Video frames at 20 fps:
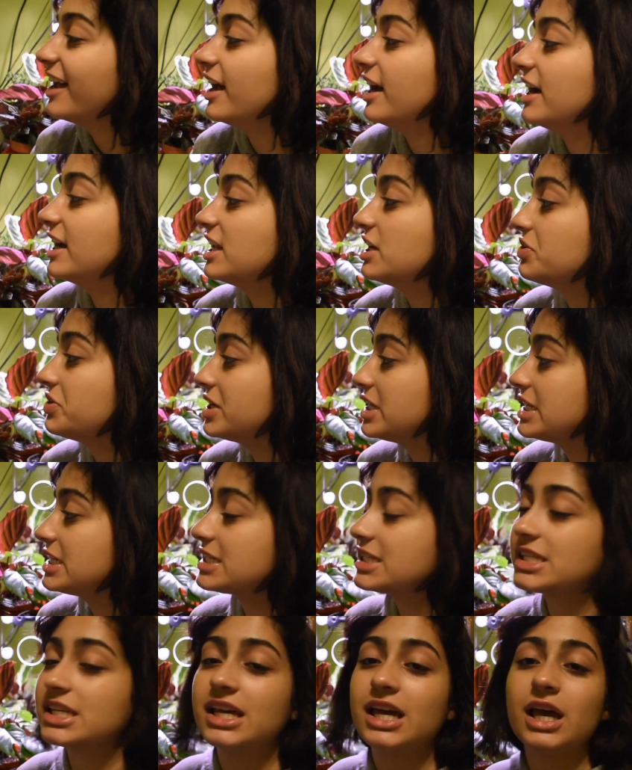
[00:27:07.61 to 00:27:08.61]

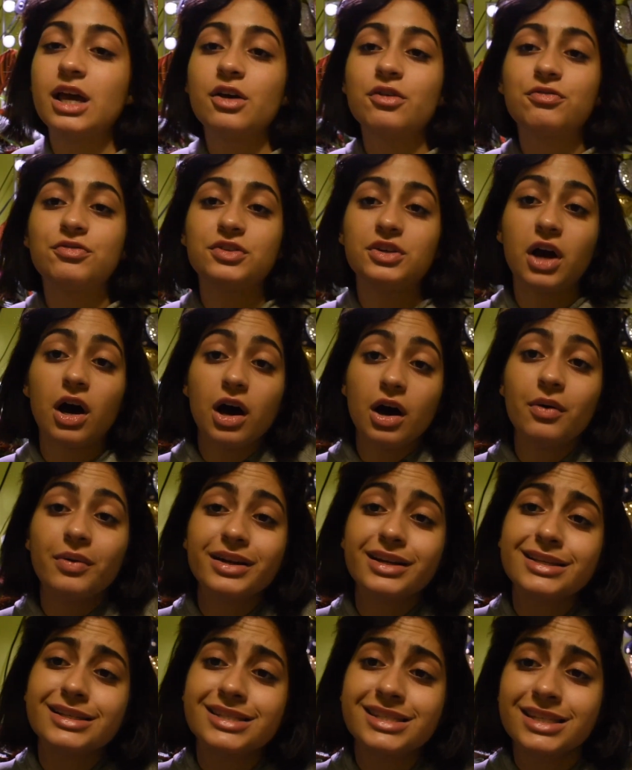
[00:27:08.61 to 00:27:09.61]
Anyways, if y'all
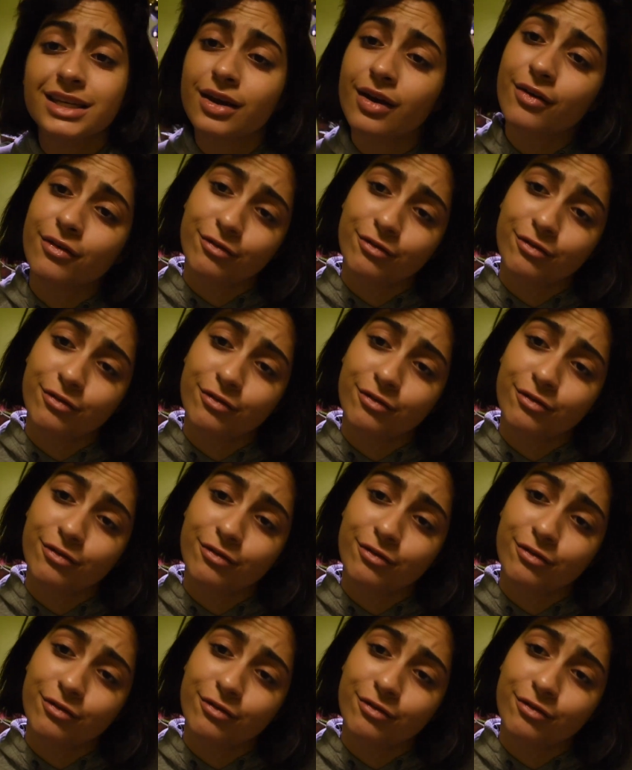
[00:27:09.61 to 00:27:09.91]
want to see